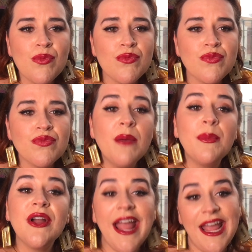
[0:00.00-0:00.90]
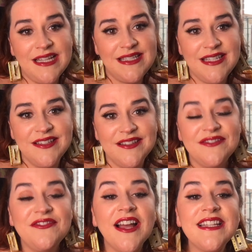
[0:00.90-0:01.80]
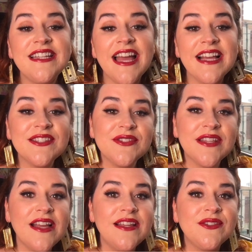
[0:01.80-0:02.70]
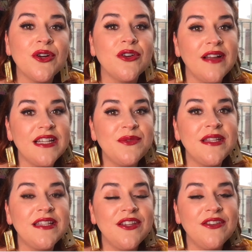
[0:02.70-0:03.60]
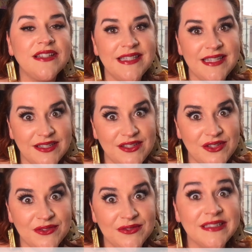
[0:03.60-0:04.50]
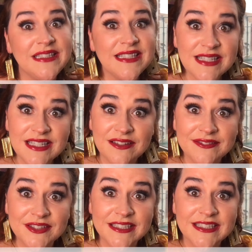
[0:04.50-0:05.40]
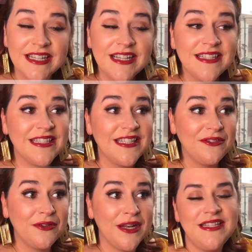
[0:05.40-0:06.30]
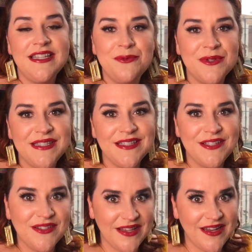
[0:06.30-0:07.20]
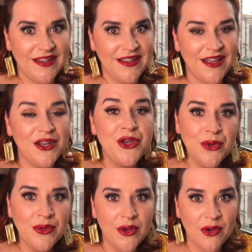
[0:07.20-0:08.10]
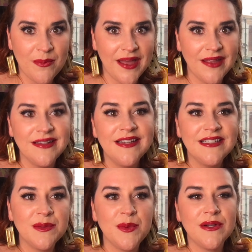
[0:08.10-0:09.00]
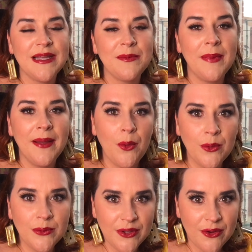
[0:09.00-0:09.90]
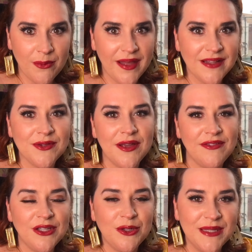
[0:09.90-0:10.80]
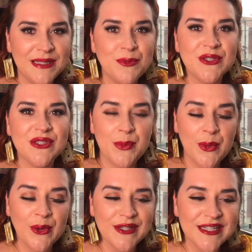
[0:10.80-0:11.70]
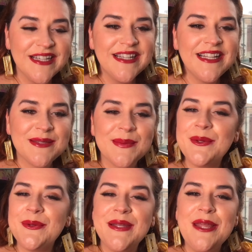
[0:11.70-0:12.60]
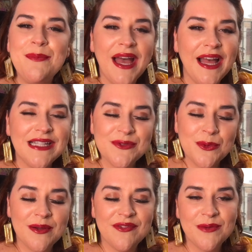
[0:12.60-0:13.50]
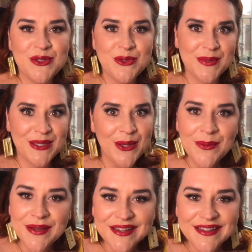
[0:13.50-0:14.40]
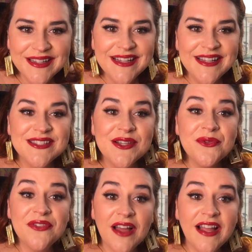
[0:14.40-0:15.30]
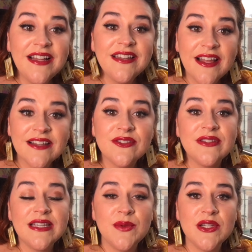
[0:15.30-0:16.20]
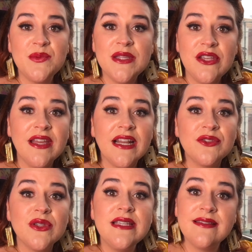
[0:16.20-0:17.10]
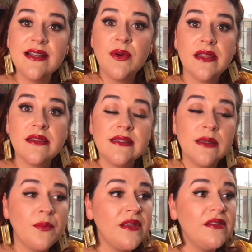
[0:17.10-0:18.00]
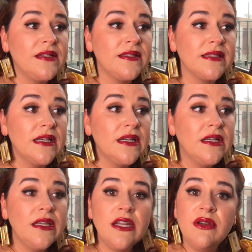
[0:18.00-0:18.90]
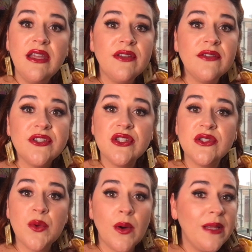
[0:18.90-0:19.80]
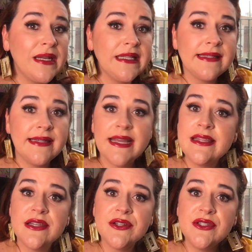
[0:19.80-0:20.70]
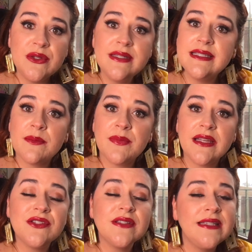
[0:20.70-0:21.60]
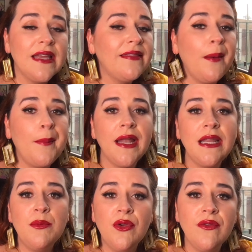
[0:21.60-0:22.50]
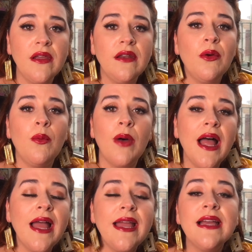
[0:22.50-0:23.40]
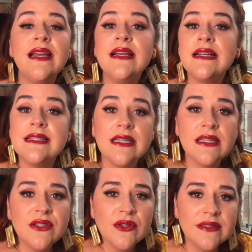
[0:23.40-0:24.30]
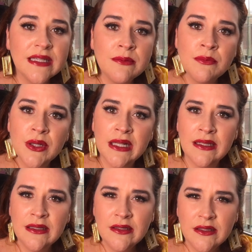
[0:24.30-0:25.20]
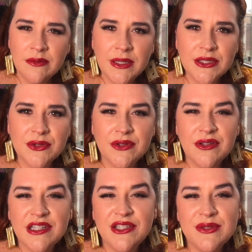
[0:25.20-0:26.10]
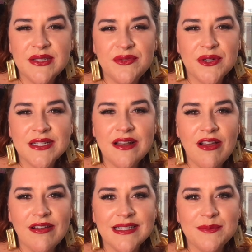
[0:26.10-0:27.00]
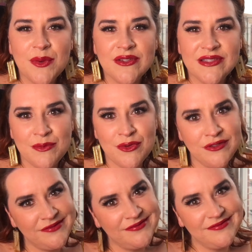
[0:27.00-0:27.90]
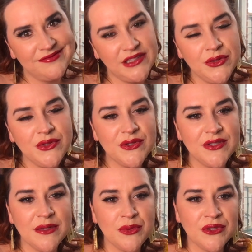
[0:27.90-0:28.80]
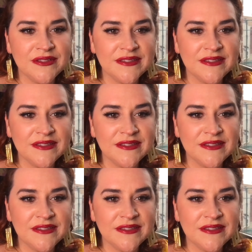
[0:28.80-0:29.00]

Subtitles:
Number 8, find an exercise or regimen that you can stick to. It's a tough one. I did recently just get a new yoga mat to put on top of my old yoga mat, so I have a little bit more support and some little knee pads for whenever I'm doing my yoga. So find an exercise regimen that you can actually stick with. Something that's, even if it's just 20 minutes a day that you're doing something, just get that body moving. Why? Because it is your temple. Make sure you can use it for as long as possible. Use your temple.